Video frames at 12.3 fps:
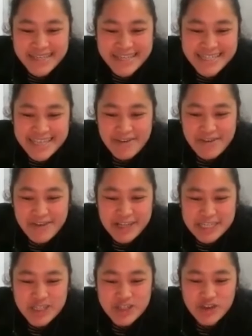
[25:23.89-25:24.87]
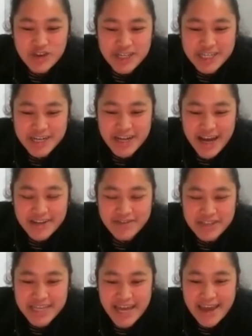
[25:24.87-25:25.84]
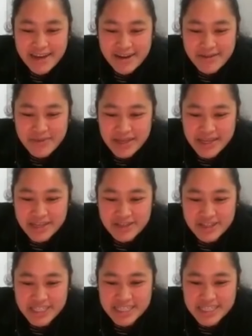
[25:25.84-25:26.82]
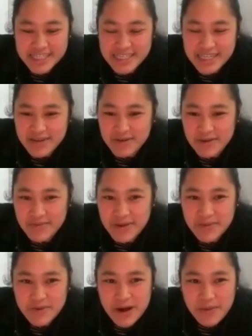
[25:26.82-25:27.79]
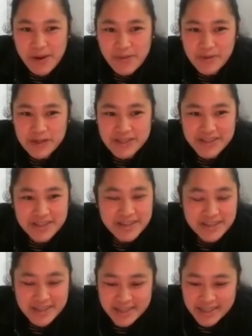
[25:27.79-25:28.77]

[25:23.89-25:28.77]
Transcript: teachers have a really structured kind of a day, and I'm being interested to see what people come up with.